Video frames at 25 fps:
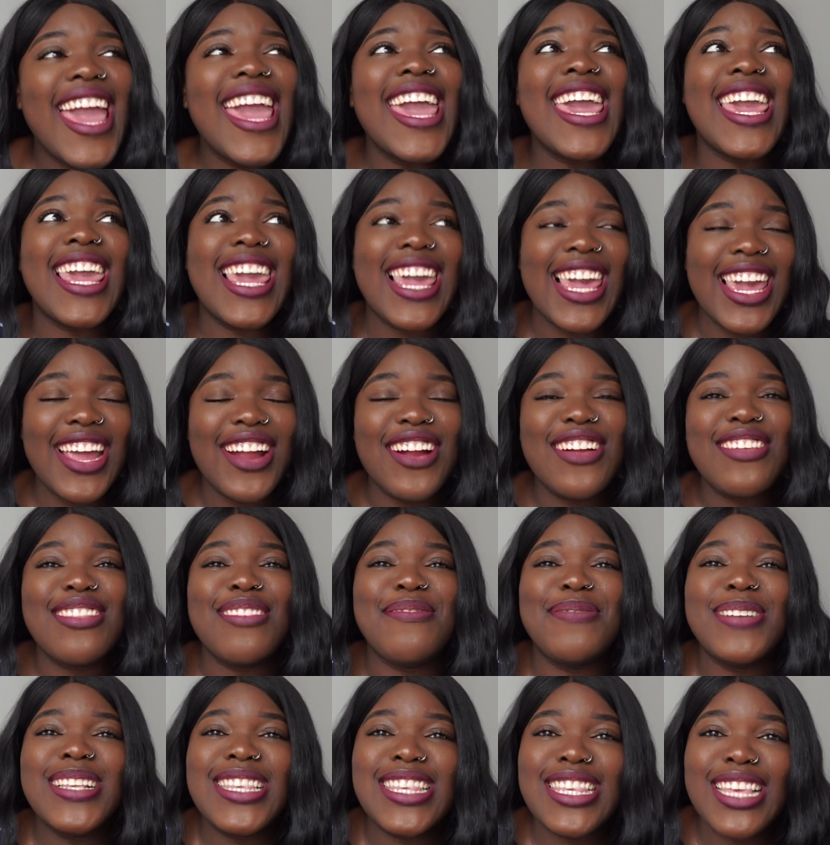here there
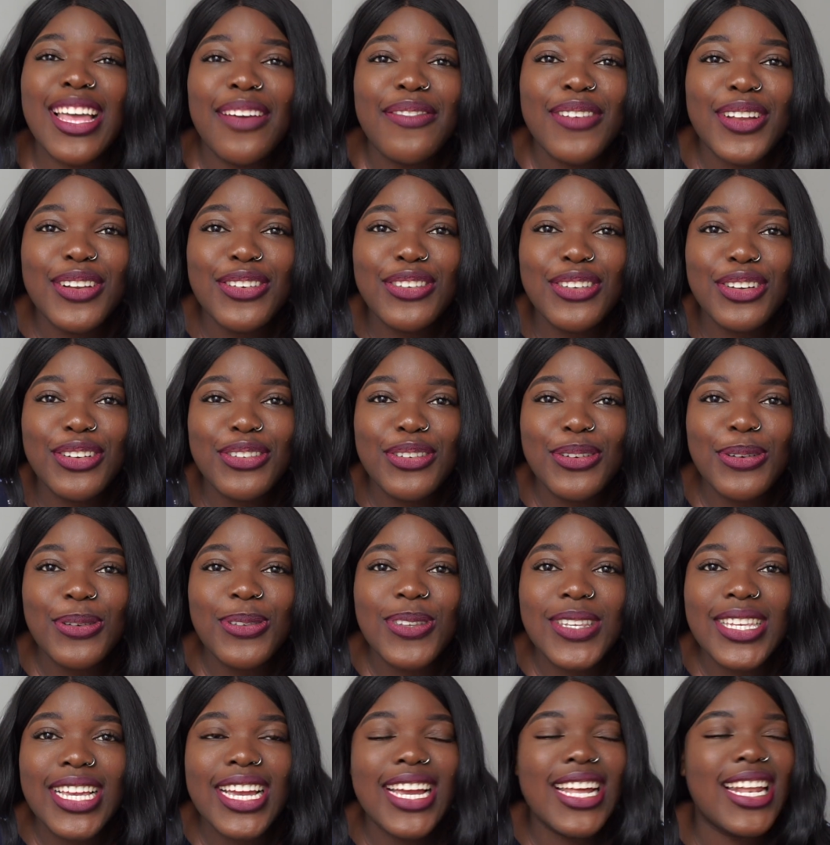was seven
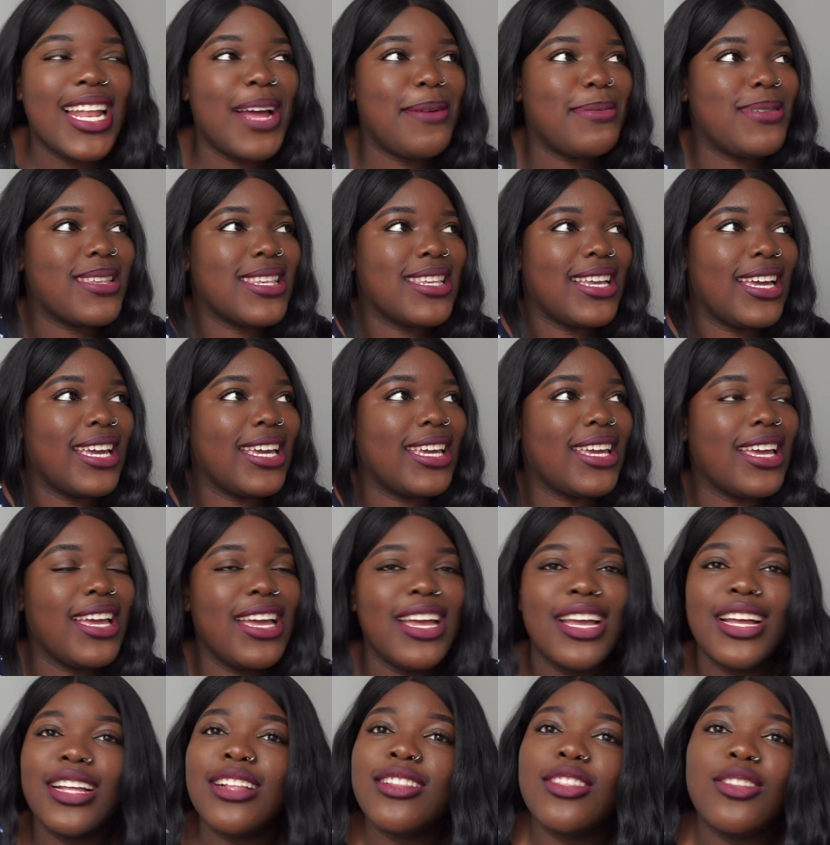euros and i was like
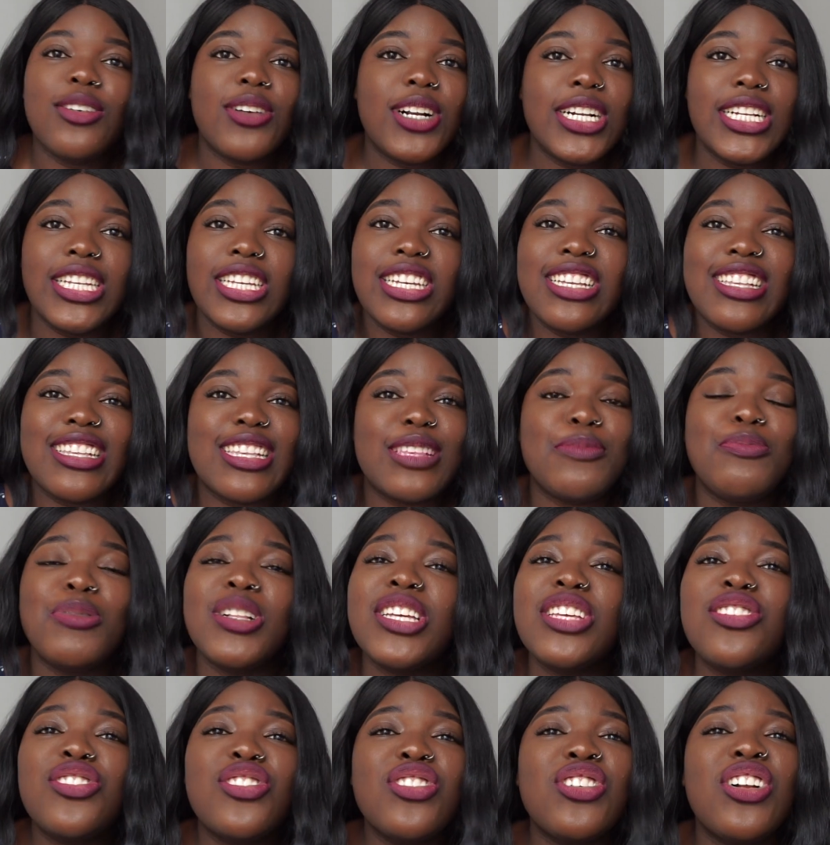lord jesus
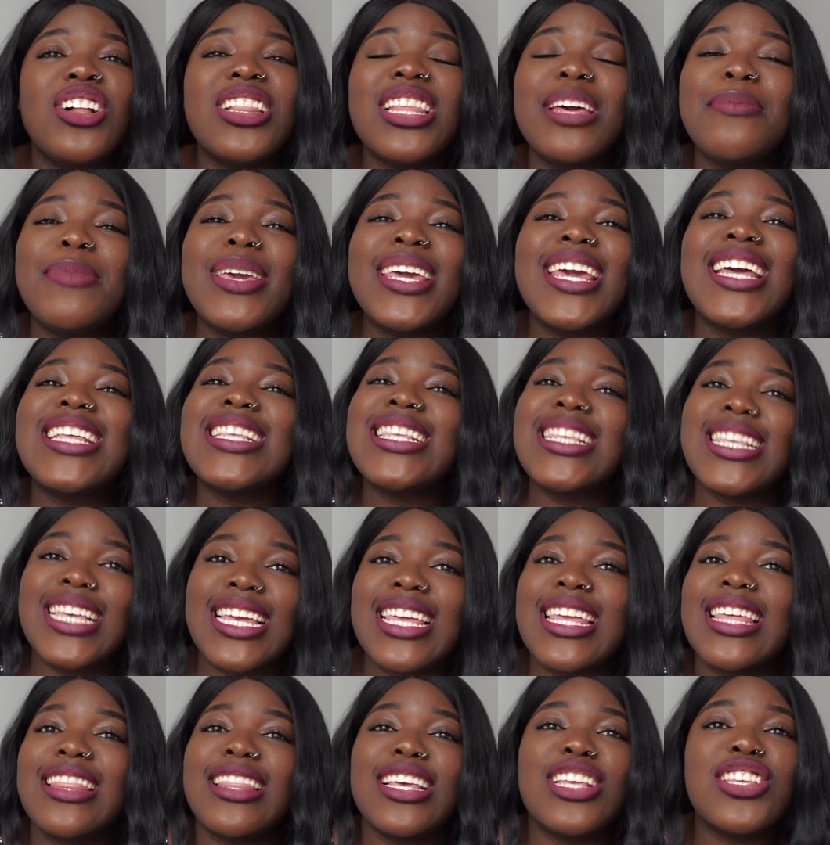please do not let me get
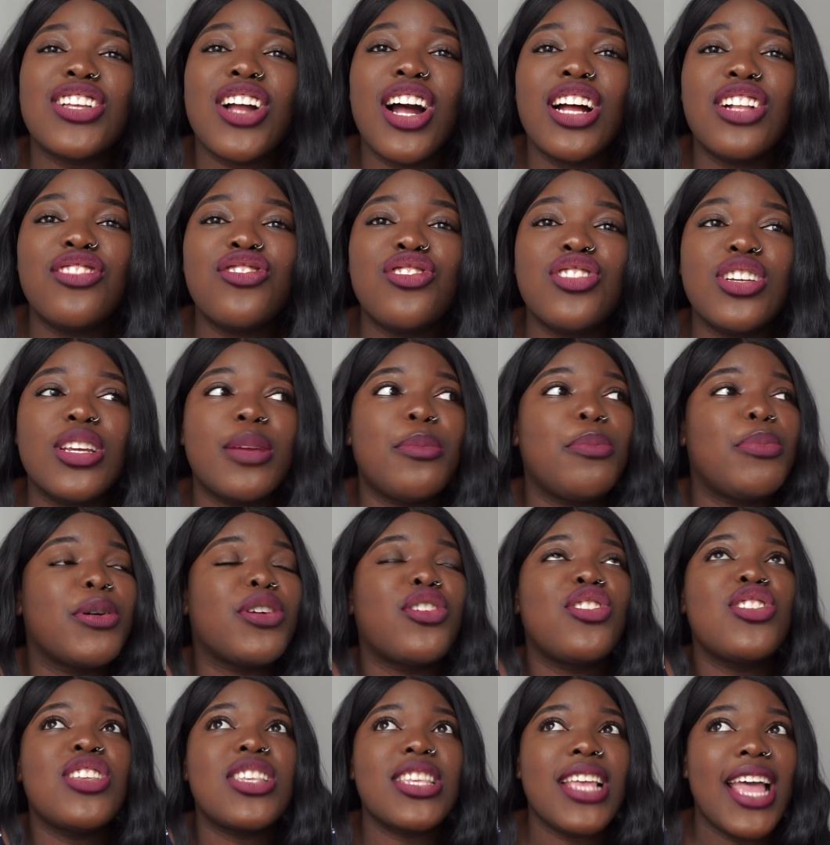sick in this country
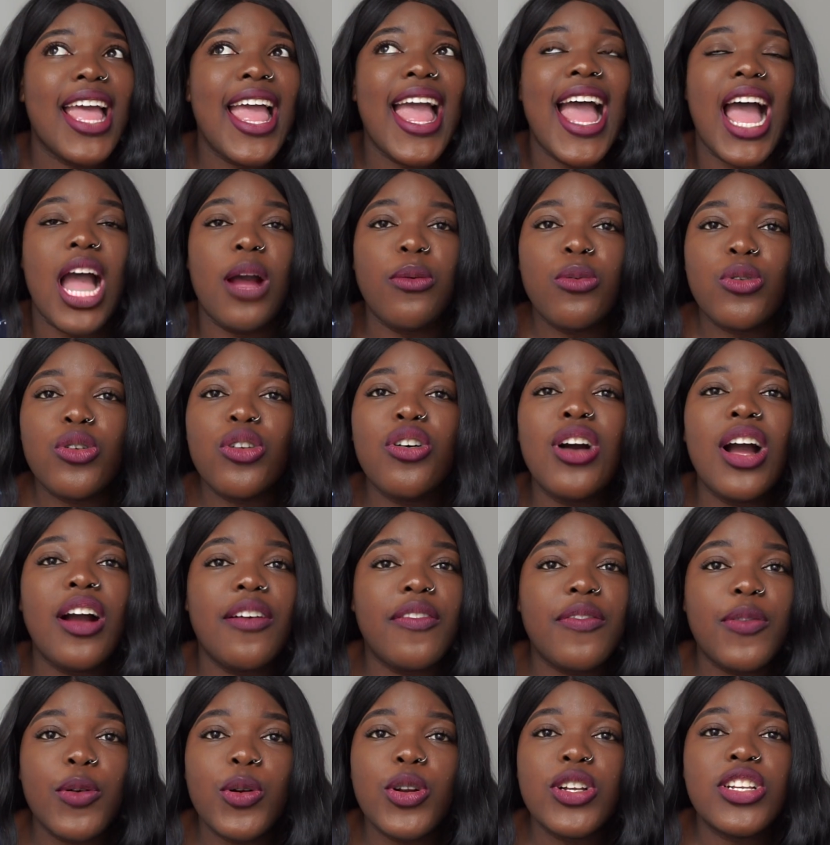because i will not
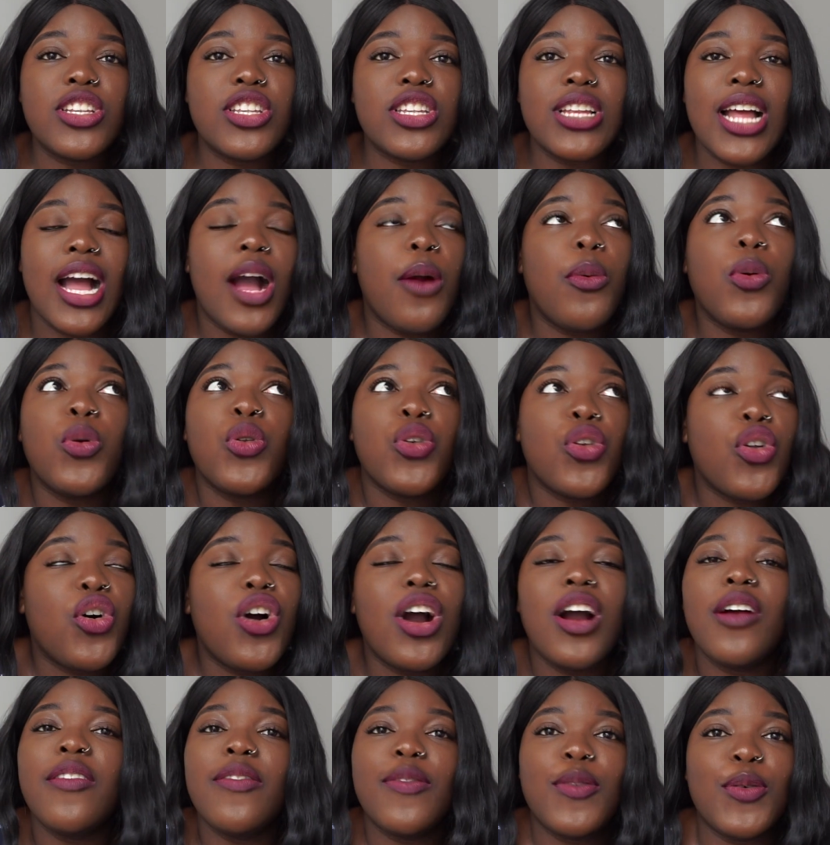afford i will
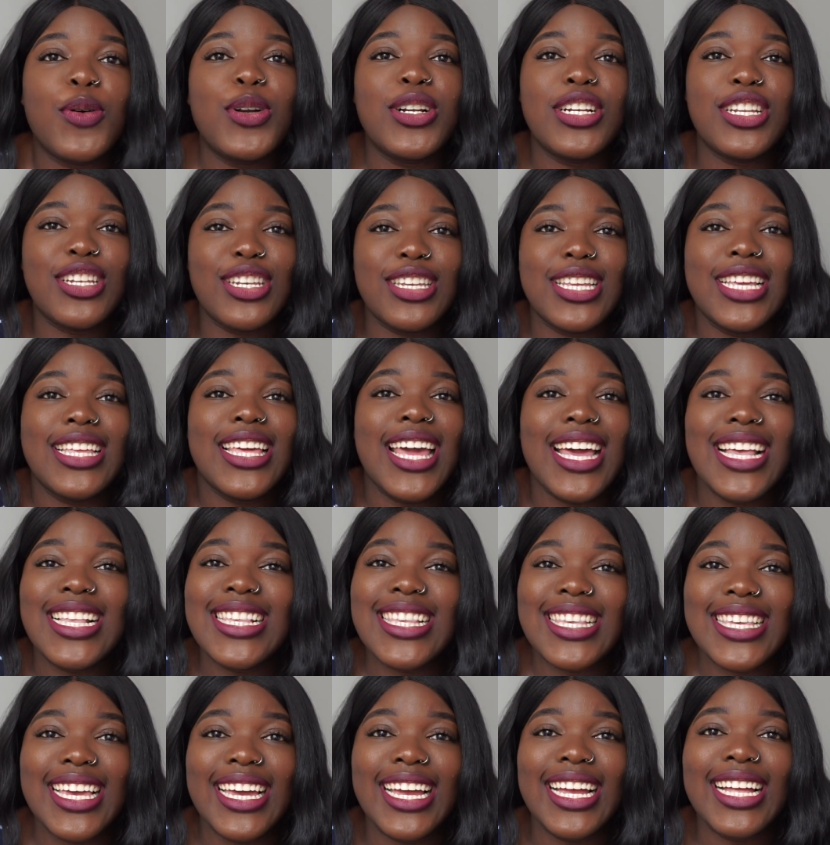not afford to get
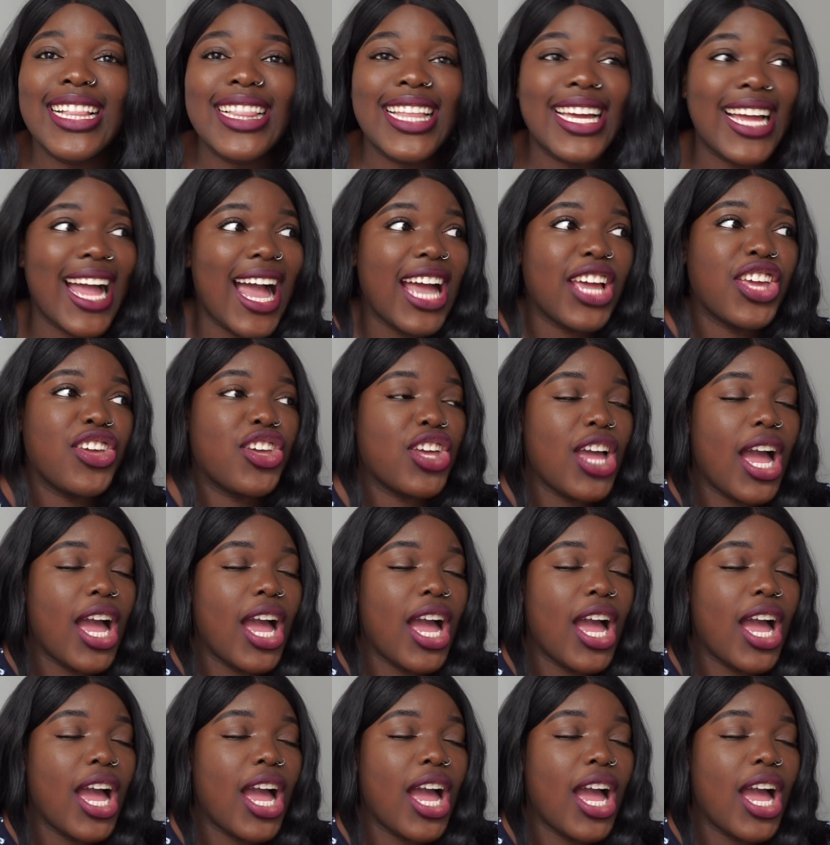sick like i